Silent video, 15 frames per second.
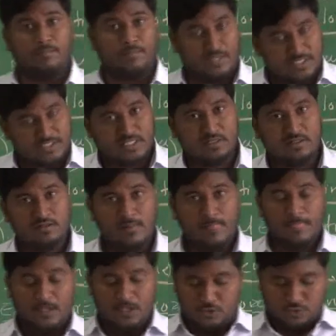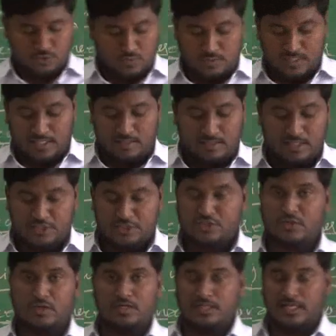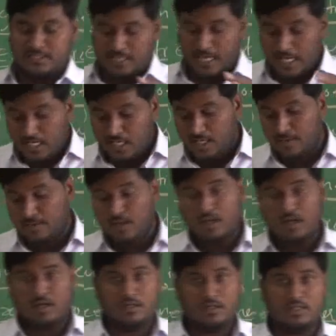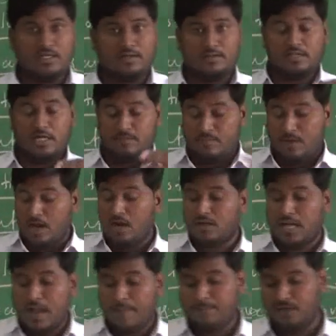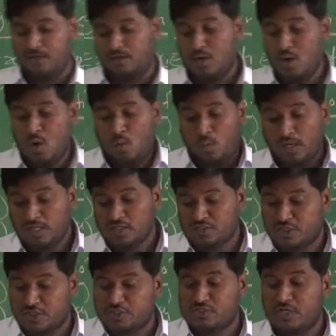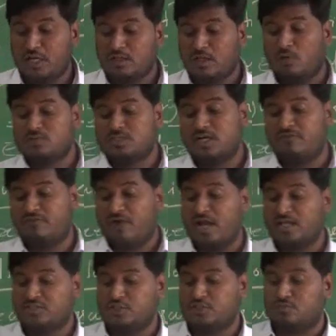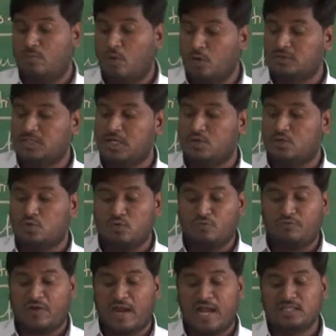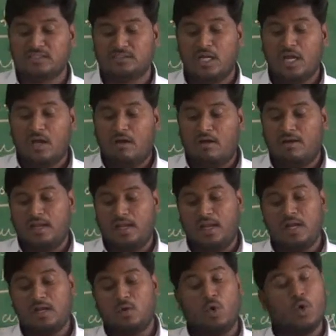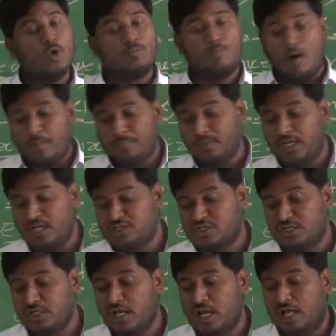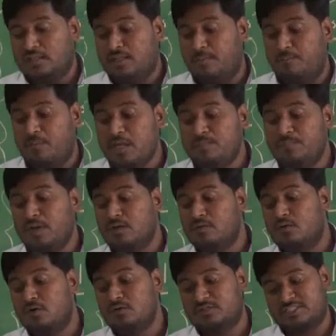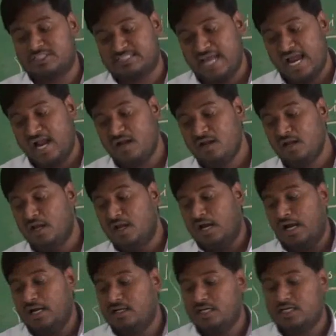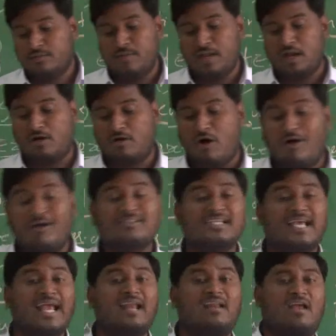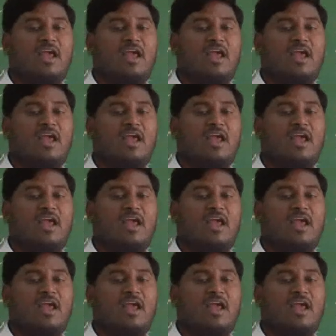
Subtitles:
person. So that may not happen. Why 16,000 francs is more than 2 francs on a head whole population? The people won't stand, and it may cause a